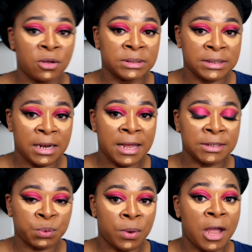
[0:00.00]
concealer
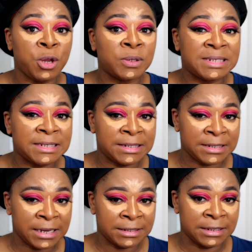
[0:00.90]
as well and
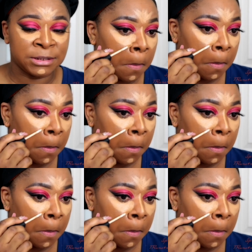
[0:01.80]
just set it.